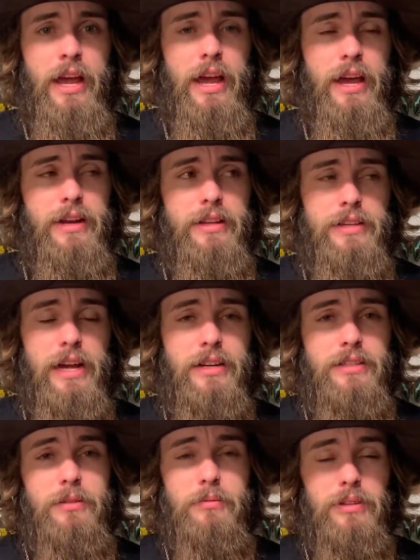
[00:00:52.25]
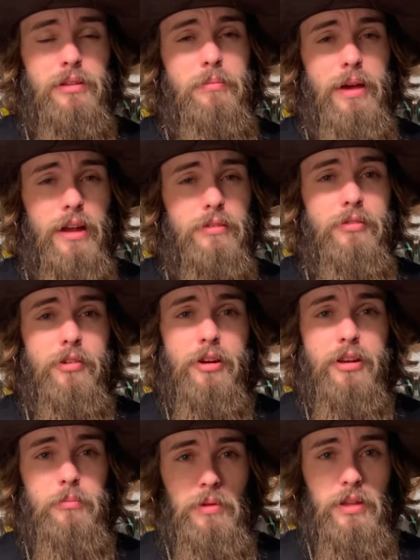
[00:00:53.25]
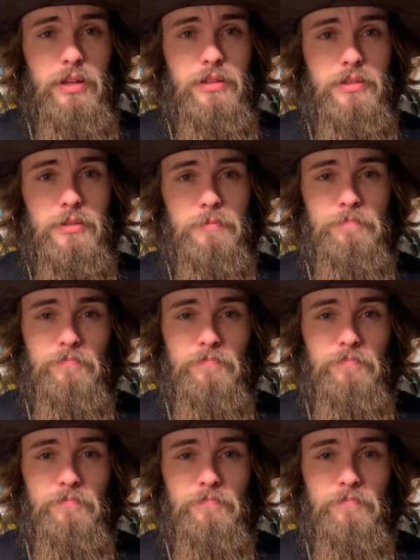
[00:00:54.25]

And it's actually really bad for our chameleons.